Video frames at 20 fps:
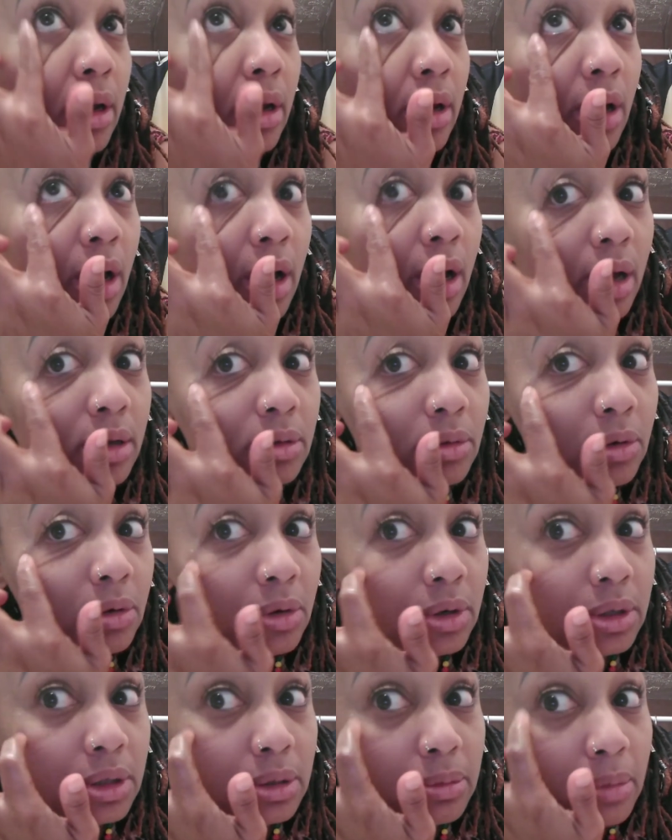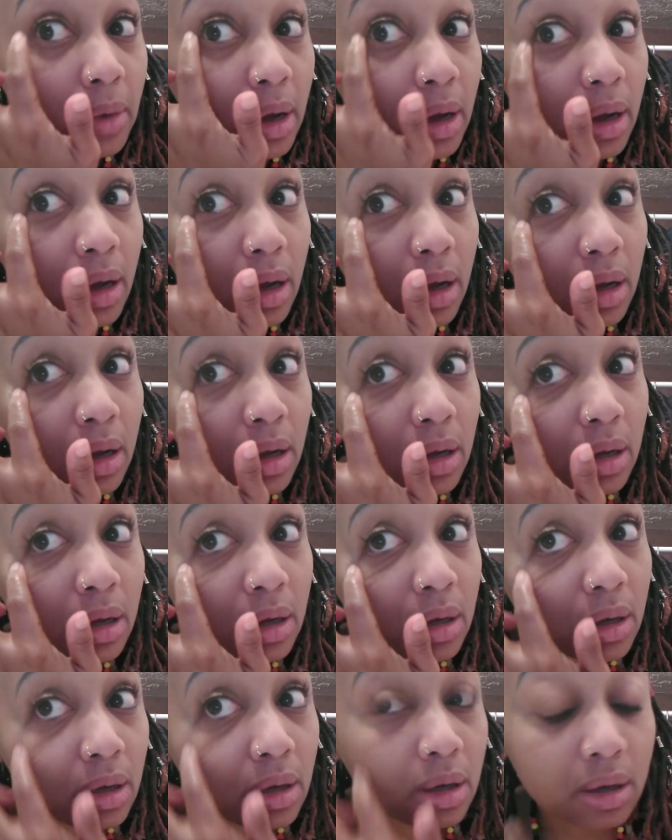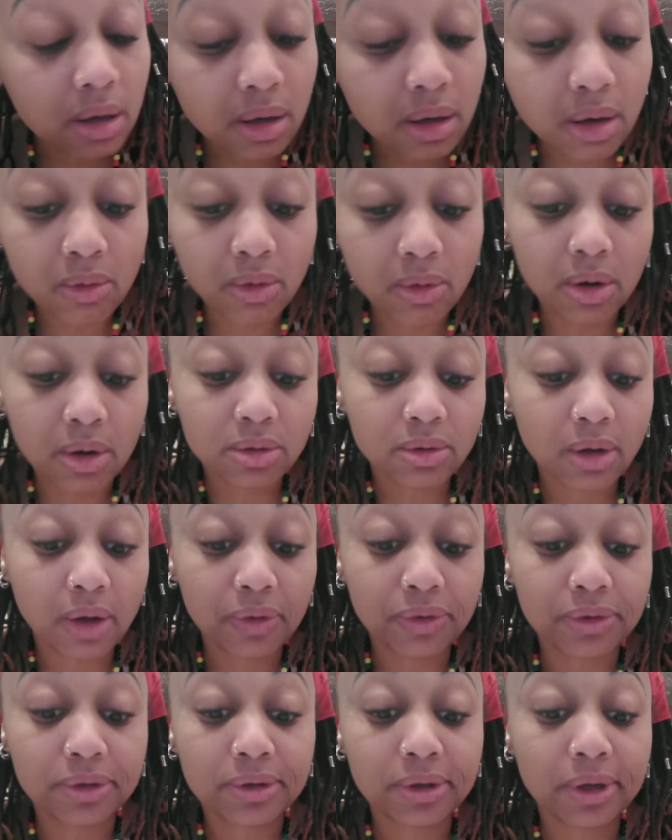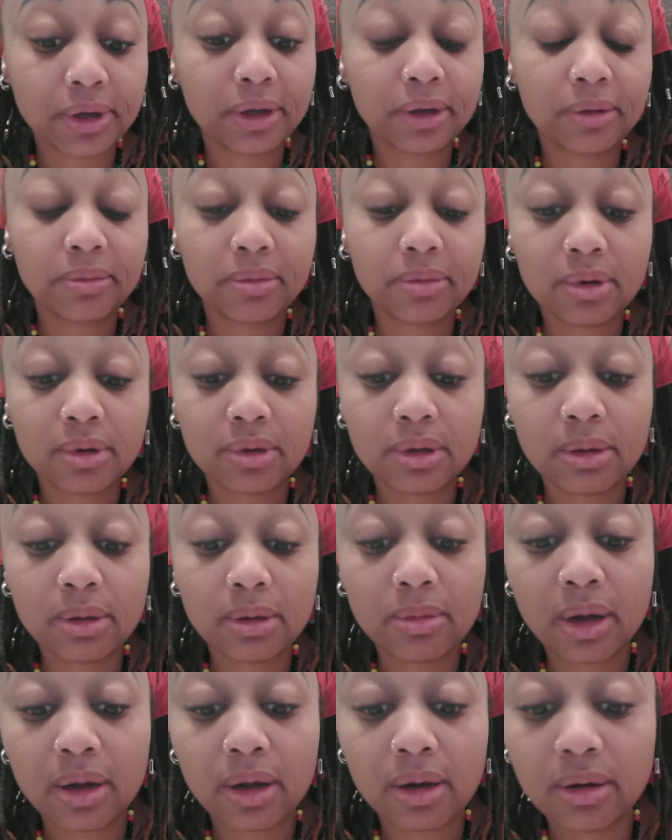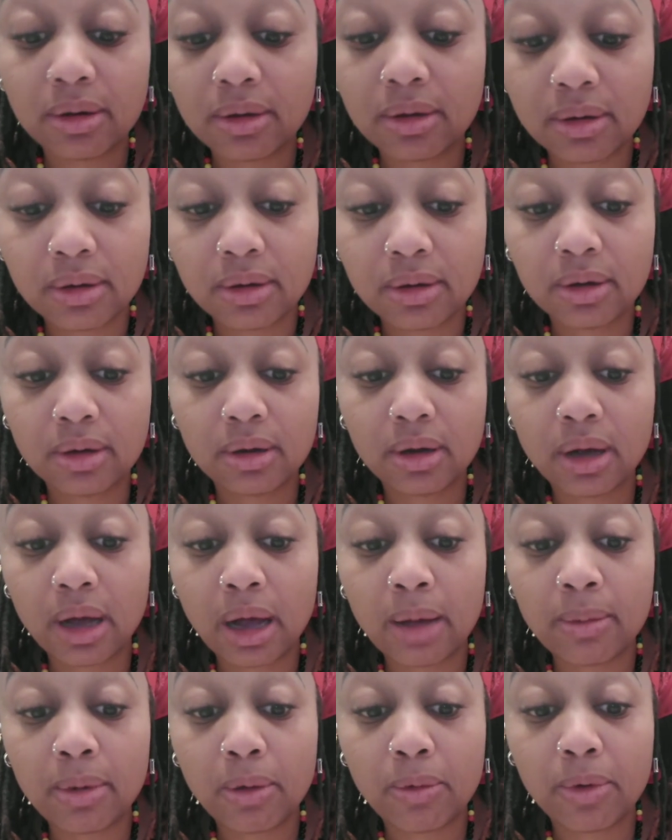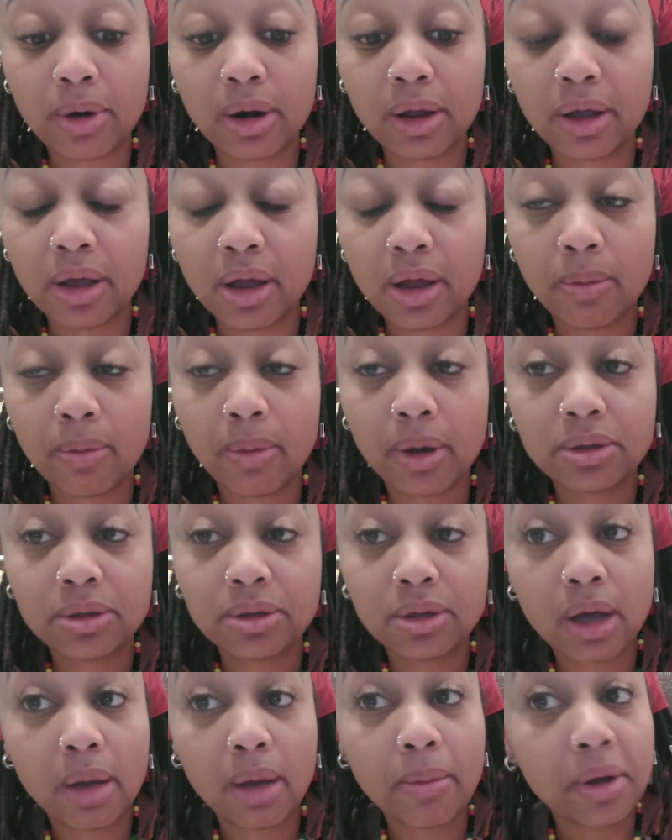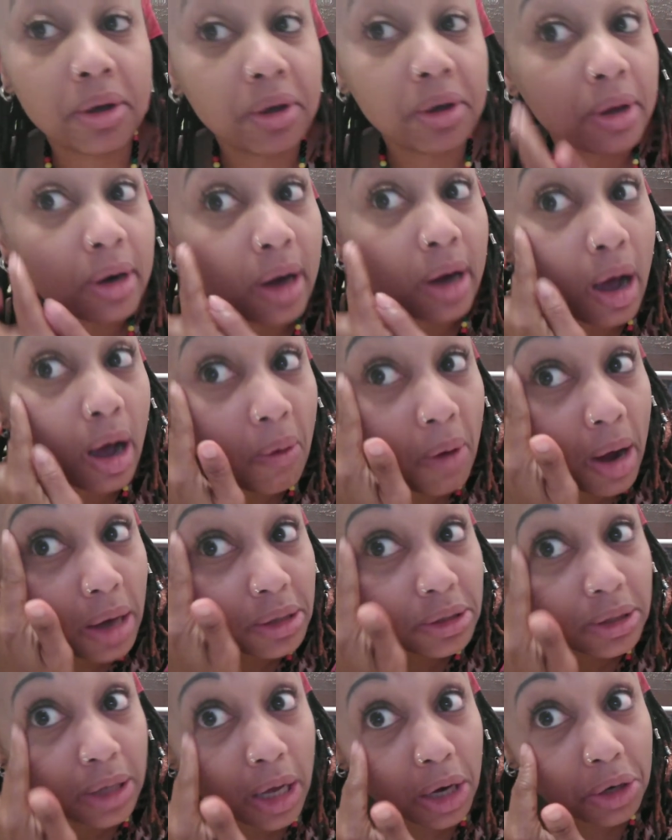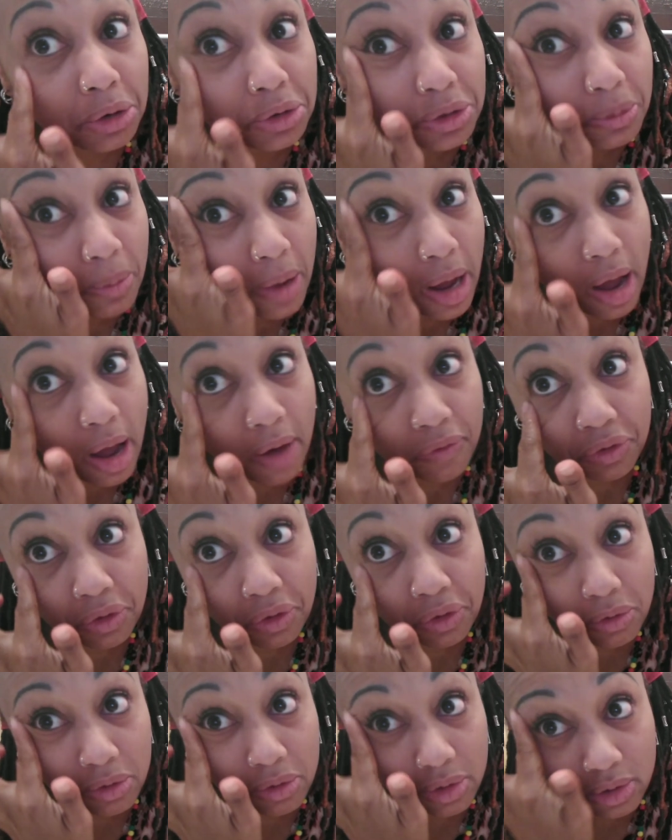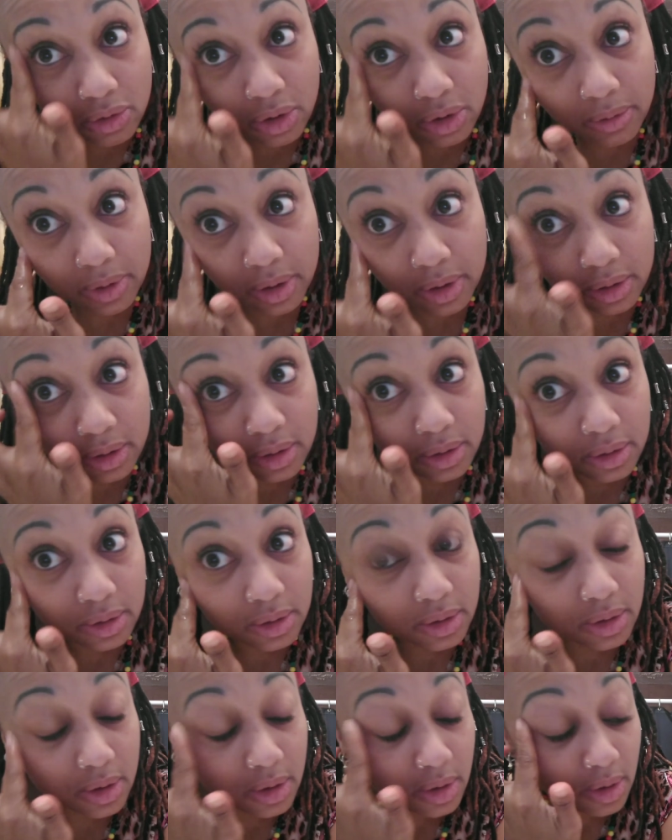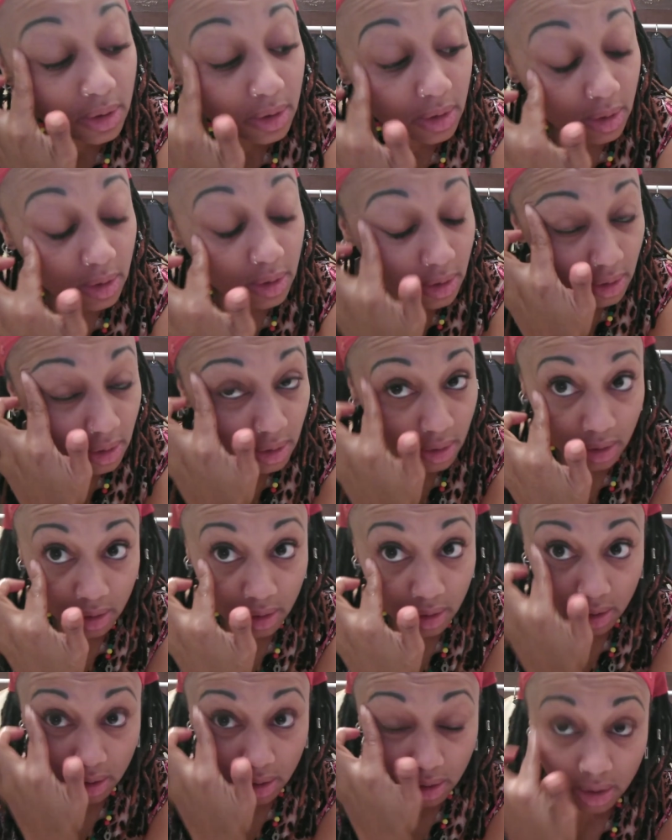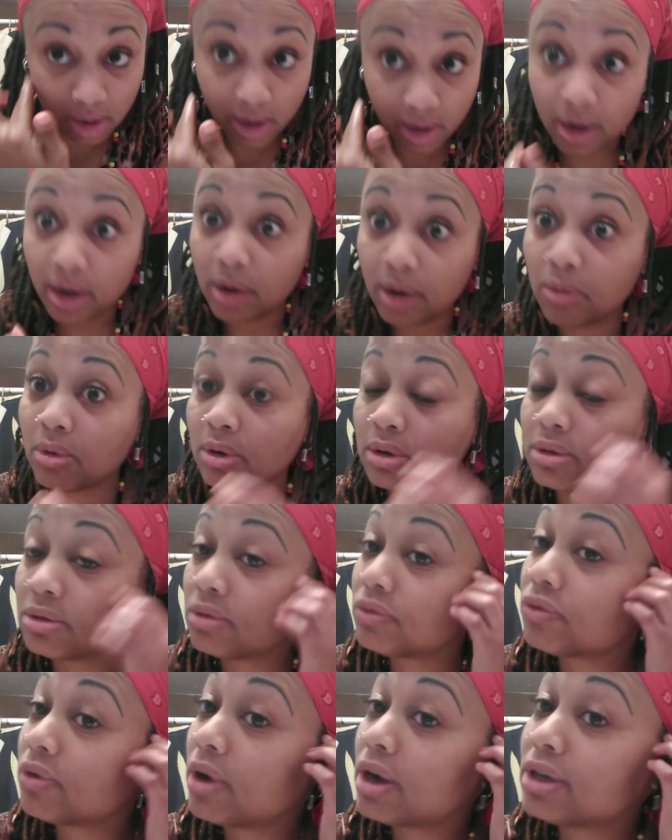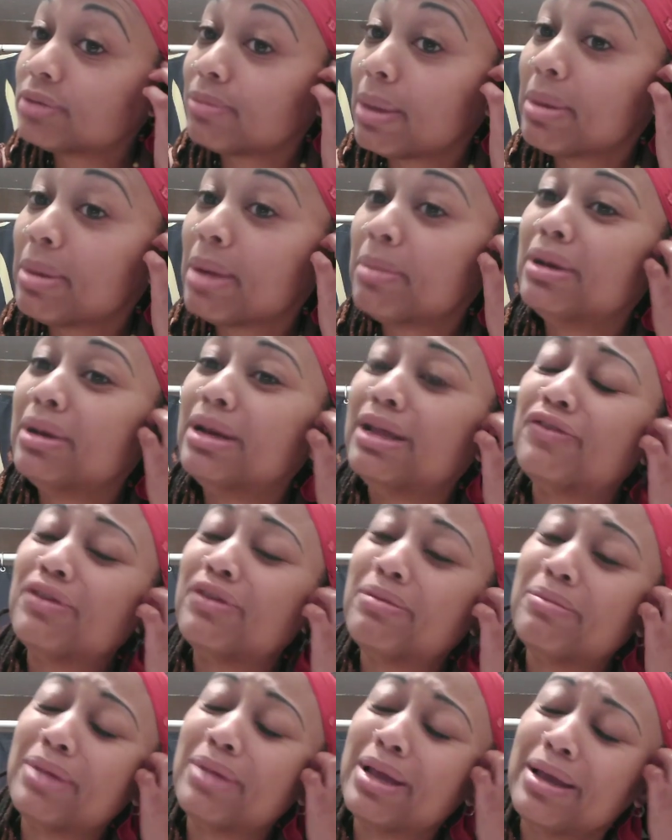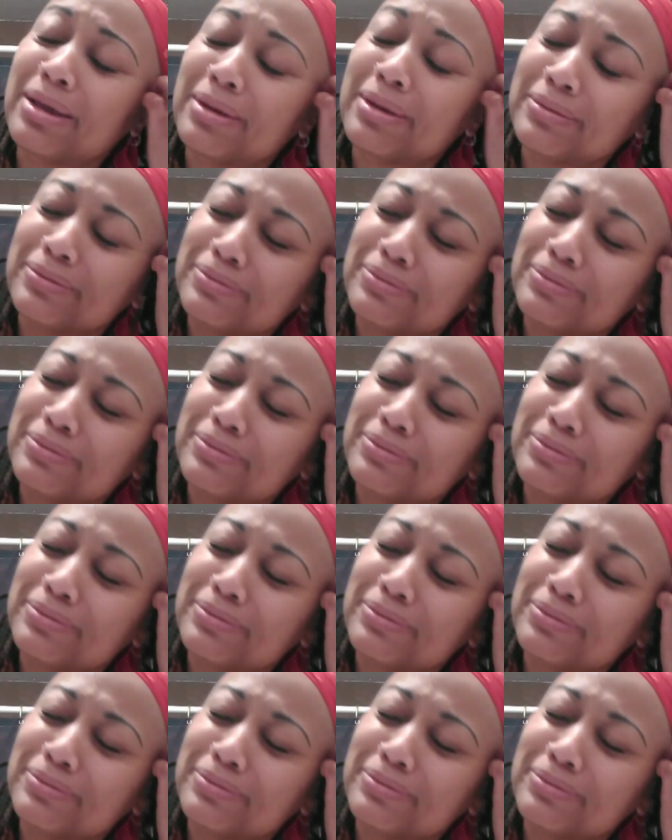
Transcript: they? I got some crust in my eye. Oh well, it's gonna have to stay because I'm not. I'm not ready to get up. I still got my good hour. I just gotta use bathroom real quick because. man, they wanted some fracture. My baby leaving me.